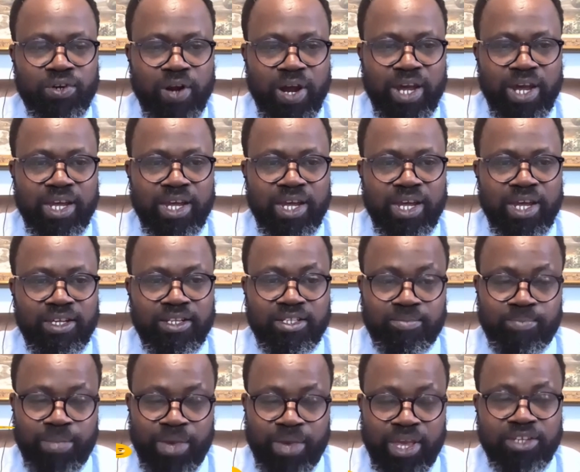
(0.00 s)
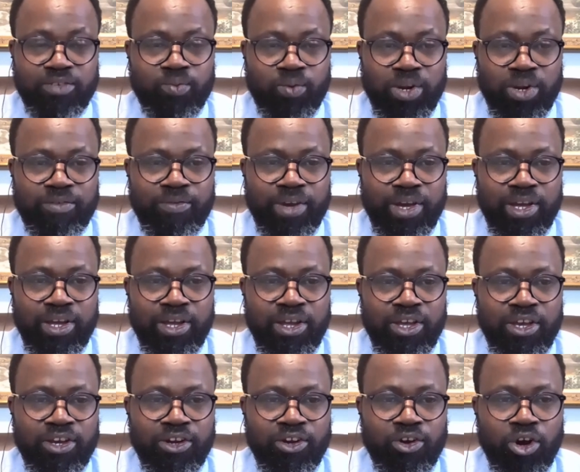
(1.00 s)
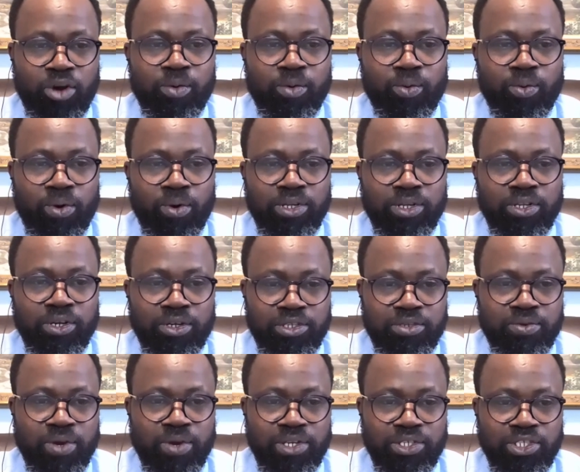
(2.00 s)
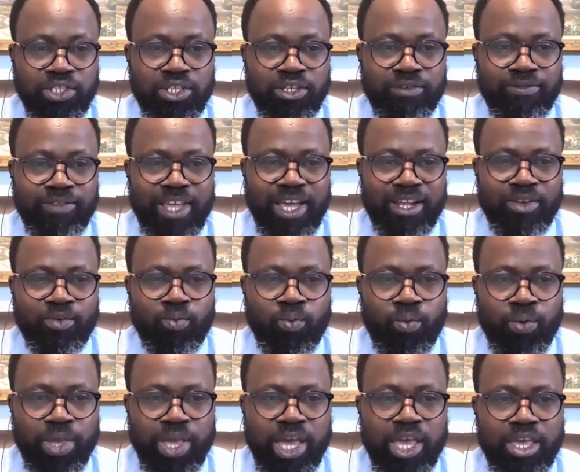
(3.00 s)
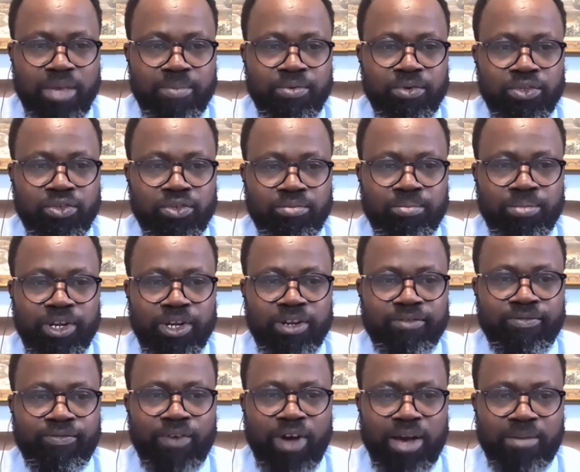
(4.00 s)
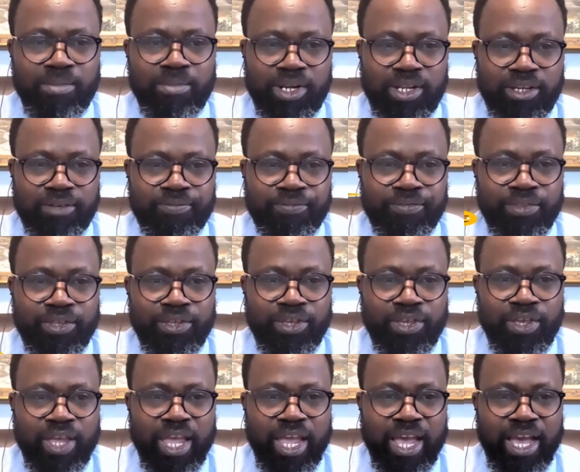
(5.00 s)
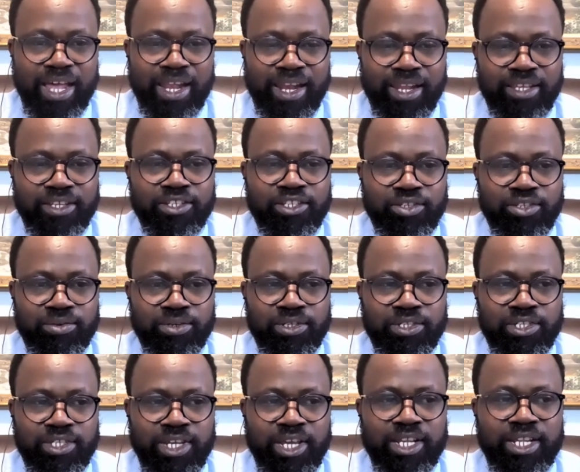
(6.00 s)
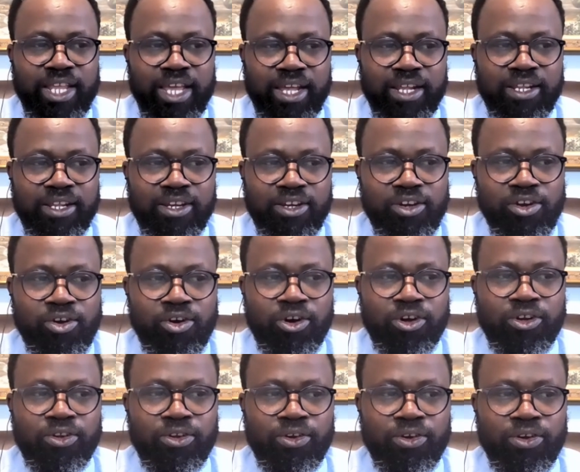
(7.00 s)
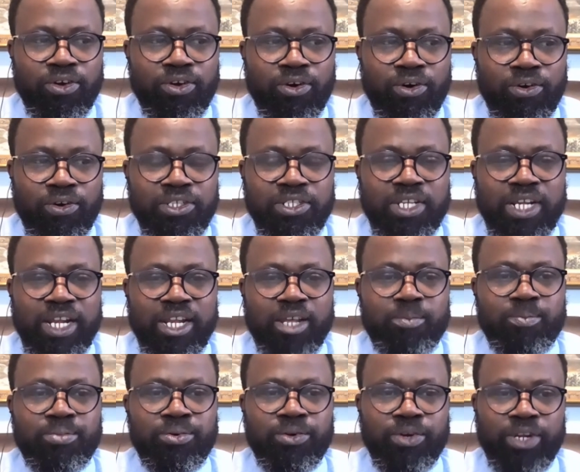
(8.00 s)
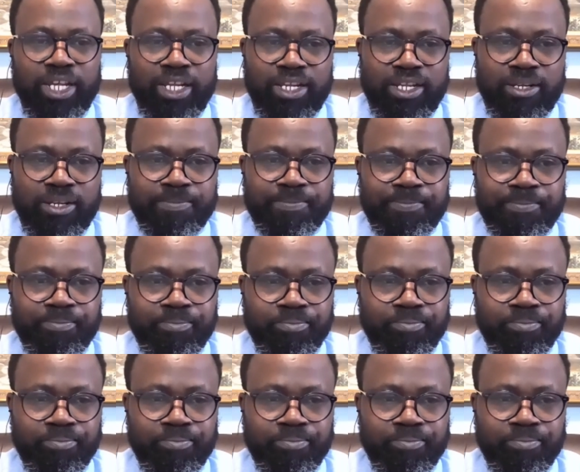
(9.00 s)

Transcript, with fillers: try its best, whatever God will want us to achieve, that we are able to bring family at least to a state that God originally put it,